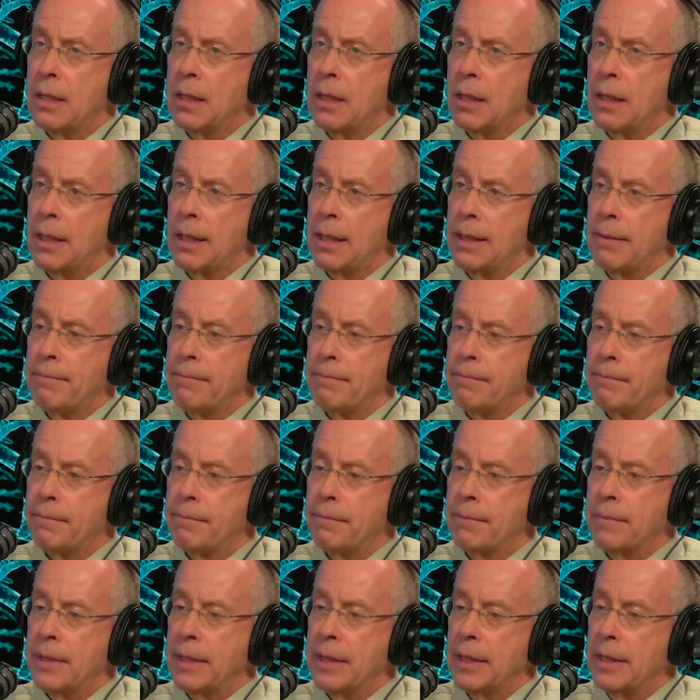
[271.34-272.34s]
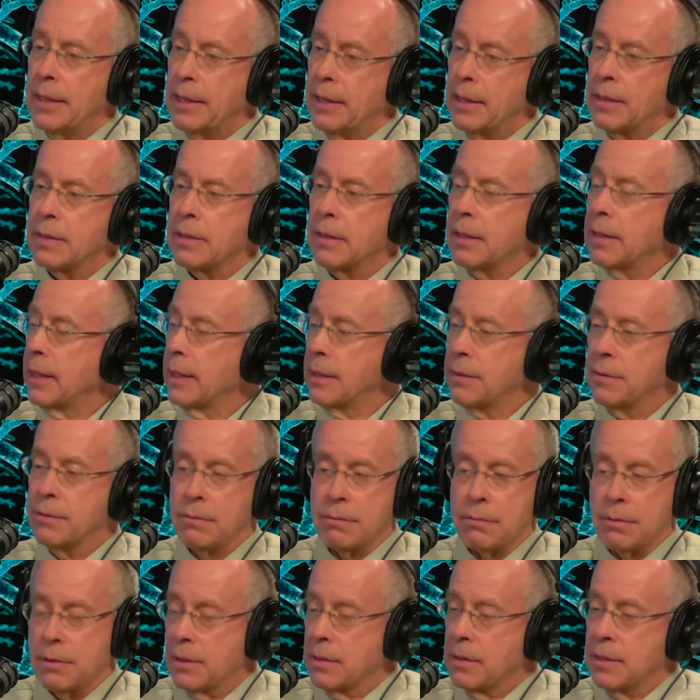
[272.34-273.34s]
um, it is as
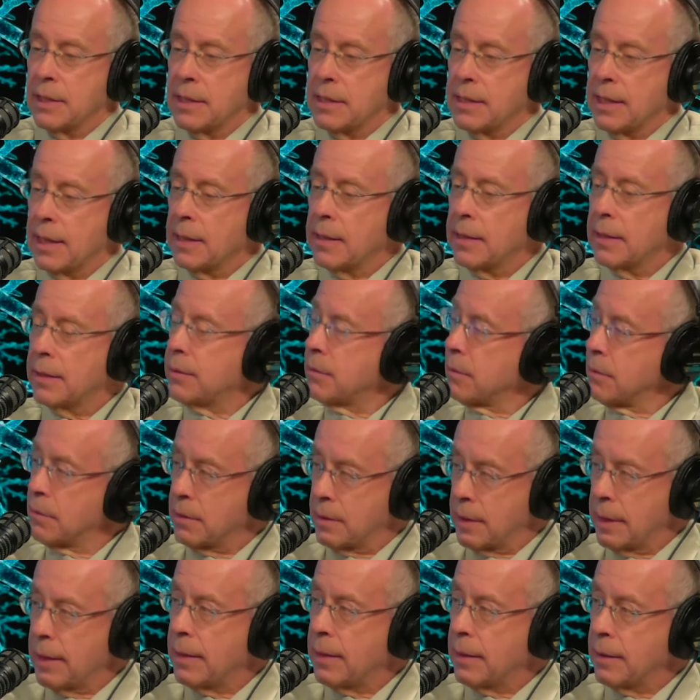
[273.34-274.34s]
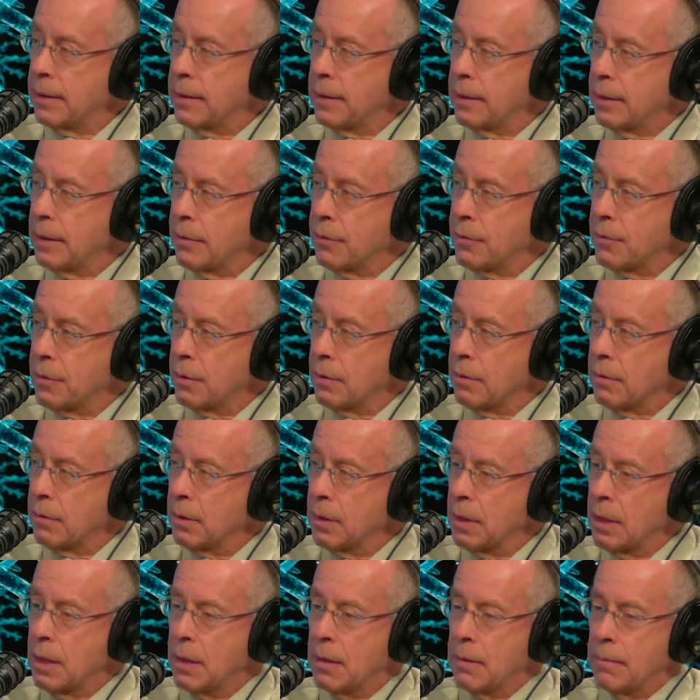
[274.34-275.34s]
just exactly as you stated in the intro.
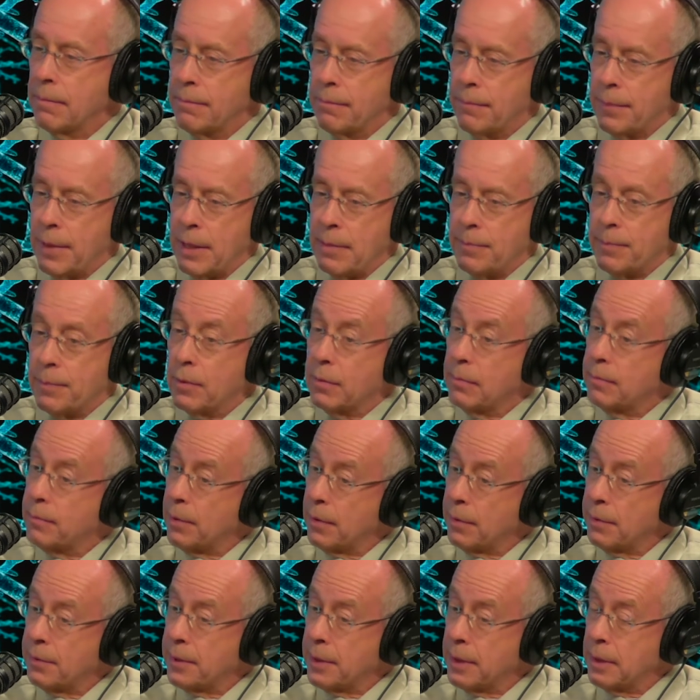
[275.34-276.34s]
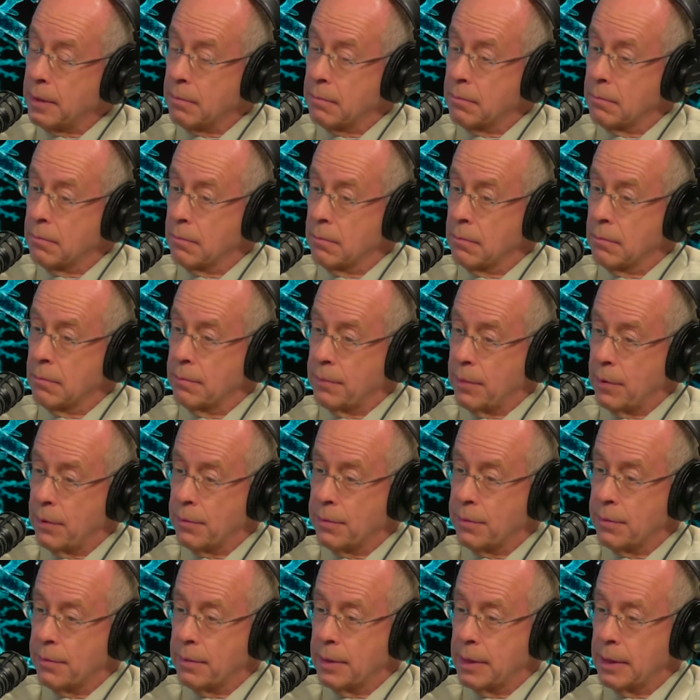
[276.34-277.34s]
People both in
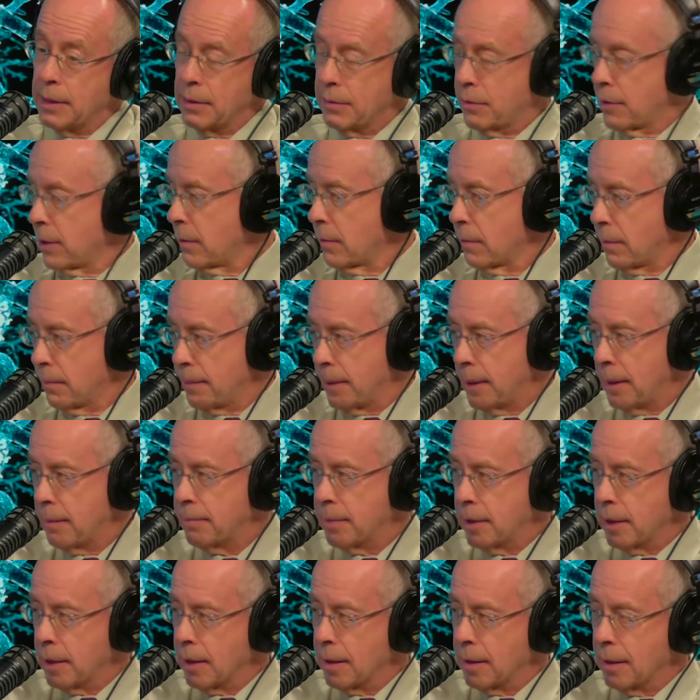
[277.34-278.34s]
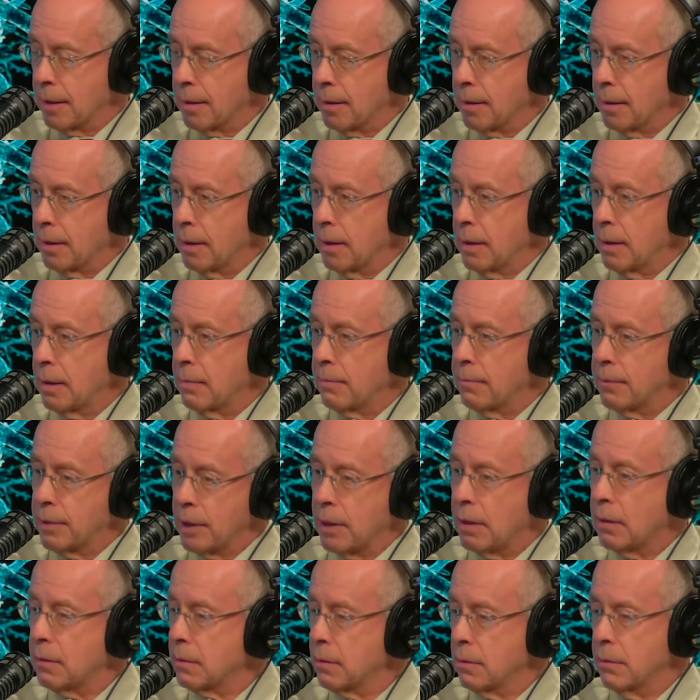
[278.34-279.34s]
both in the general public, but
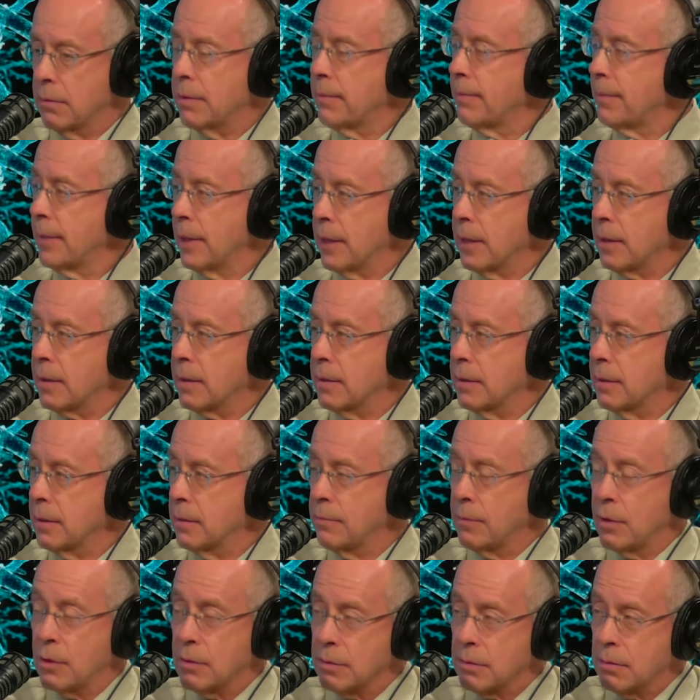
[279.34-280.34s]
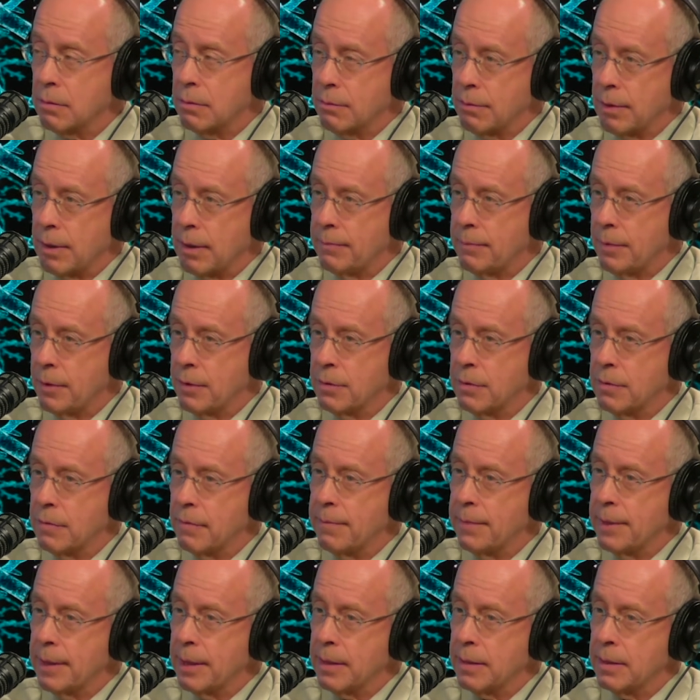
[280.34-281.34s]
also in medicine, most throughout most of
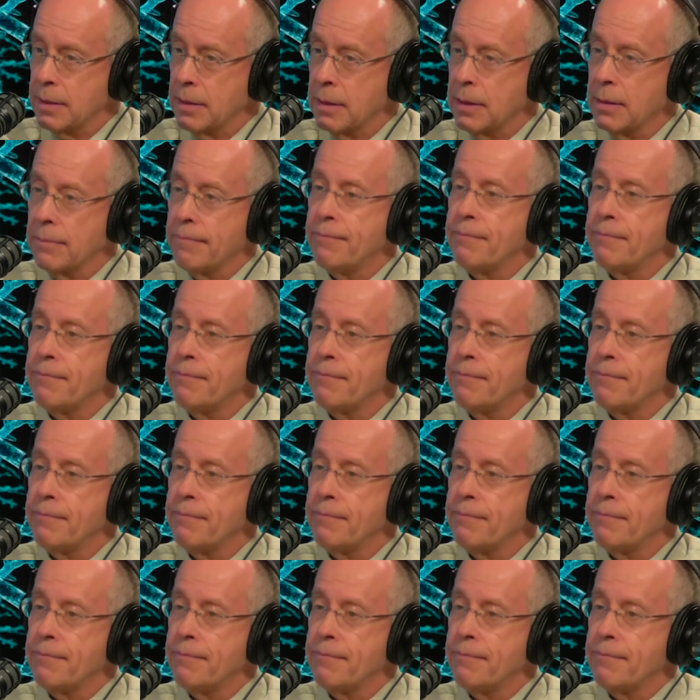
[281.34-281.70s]
medicine,